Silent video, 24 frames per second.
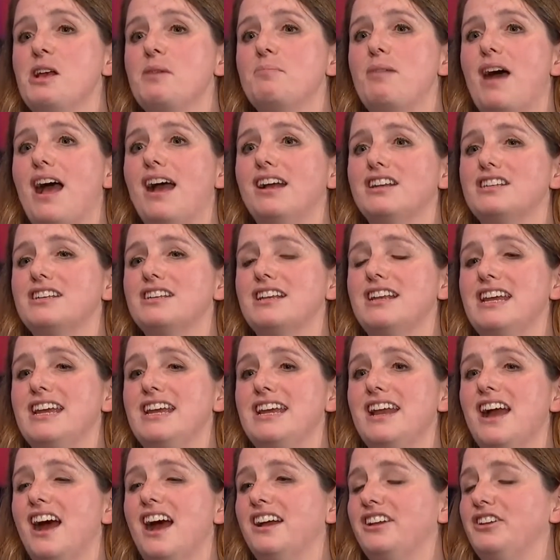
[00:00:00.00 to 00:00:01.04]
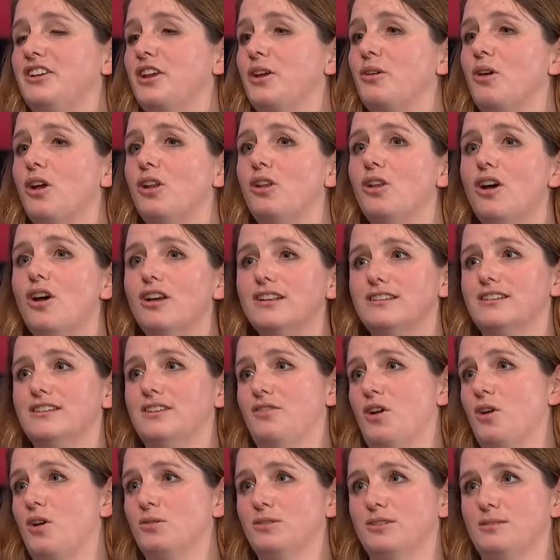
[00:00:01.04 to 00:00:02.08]
But actually, lots
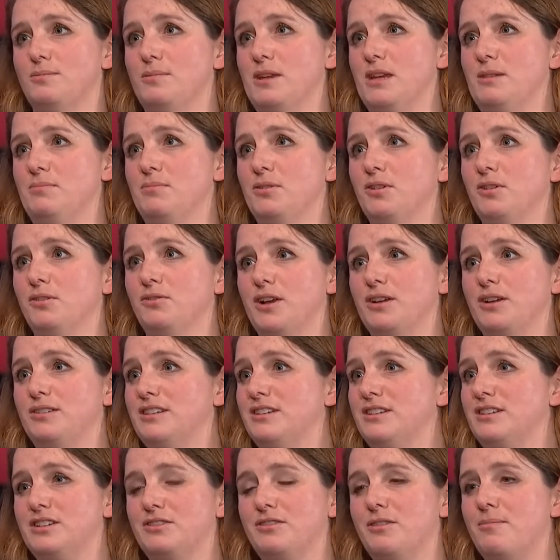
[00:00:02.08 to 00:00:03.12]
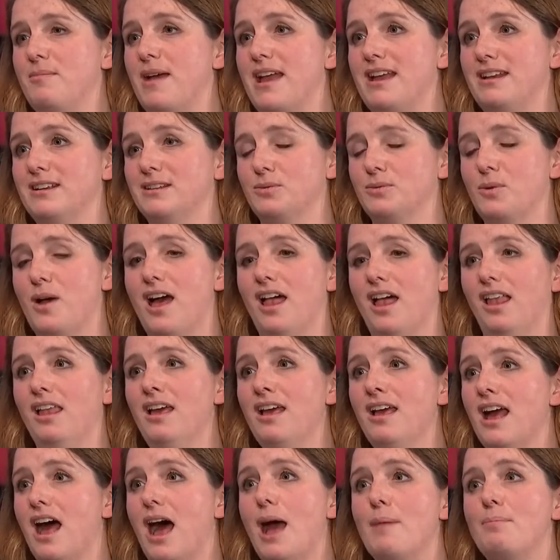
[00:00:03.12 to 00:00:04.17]
of older people voted to remain as well.
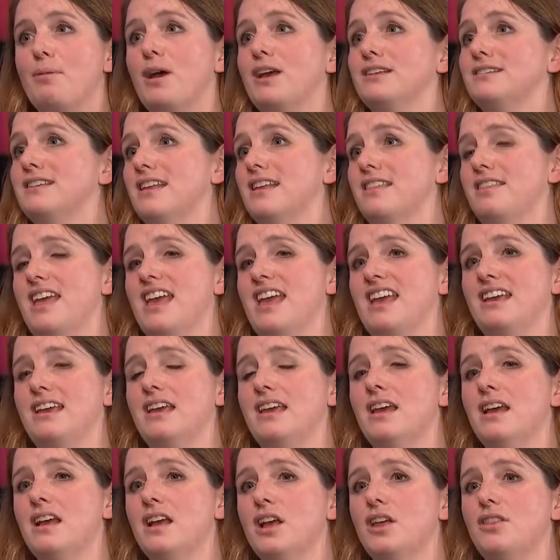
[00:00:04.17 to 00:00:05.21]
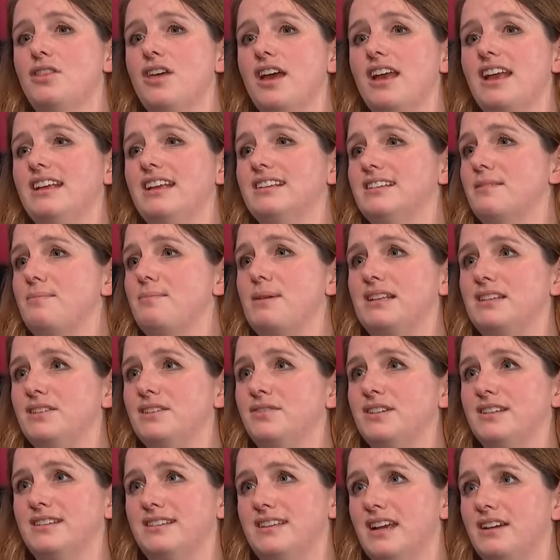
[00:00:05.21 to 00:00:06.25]
I personally think that it's a bit of
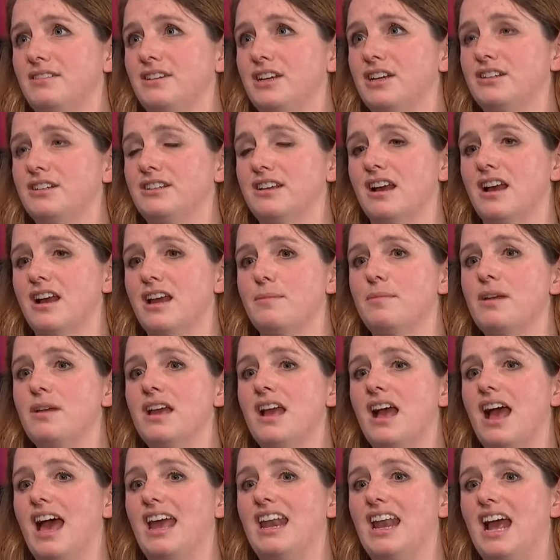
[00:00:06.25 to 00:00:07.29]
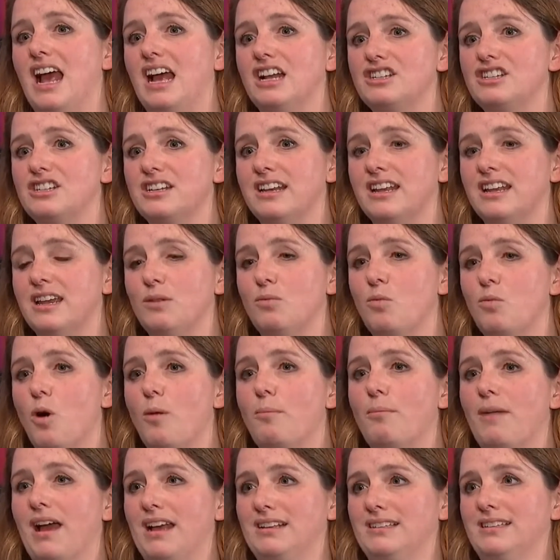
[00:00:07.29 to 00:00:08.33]
a stereotype, and actually what
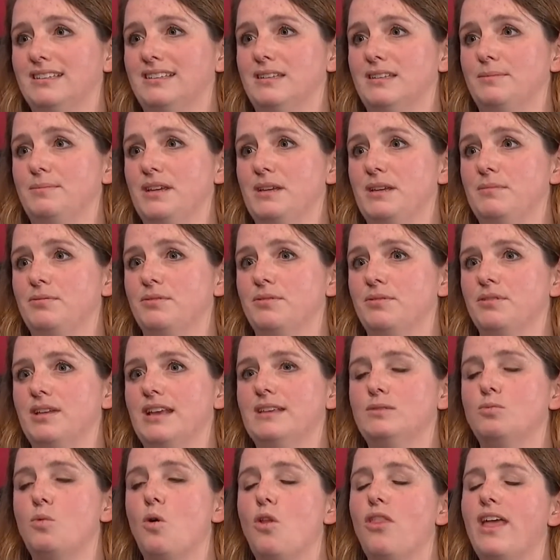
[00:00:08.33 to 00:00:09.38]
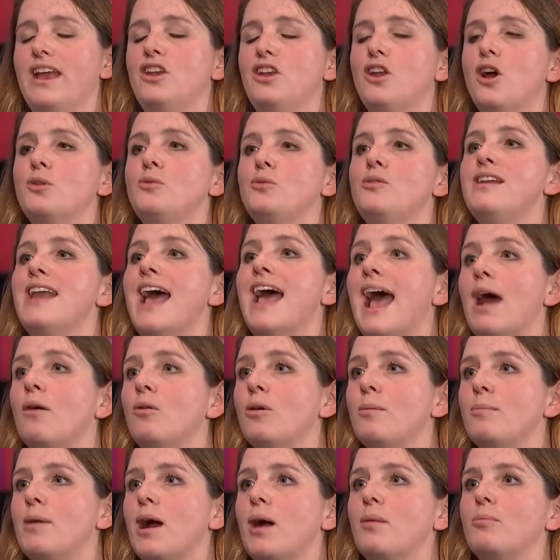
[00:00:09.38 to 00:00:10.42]
matters to people is what they know now
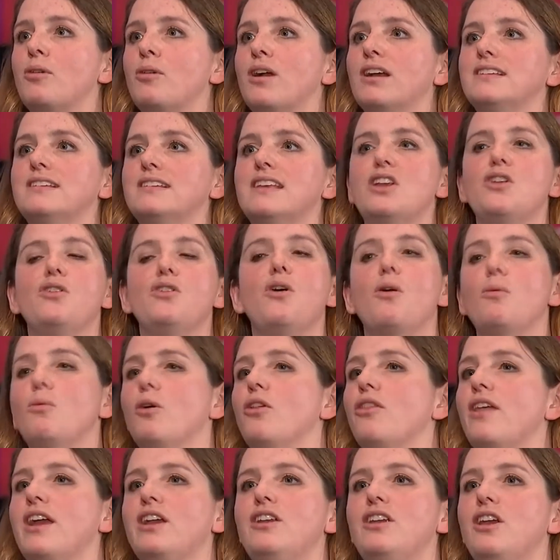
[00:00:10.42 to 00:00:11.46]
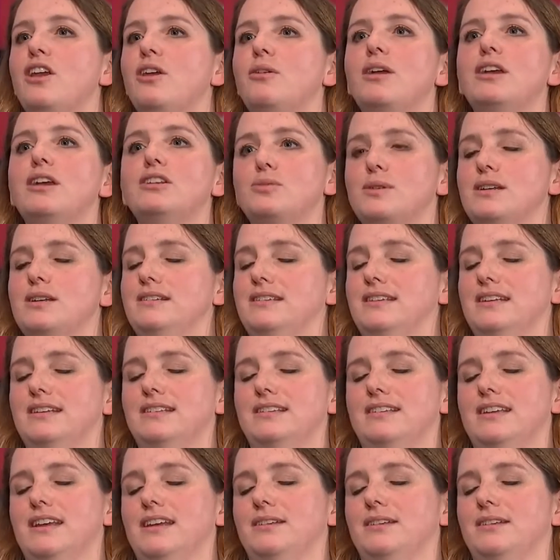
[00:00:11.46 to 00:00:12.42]
about Brexit, not what they knew in 2016.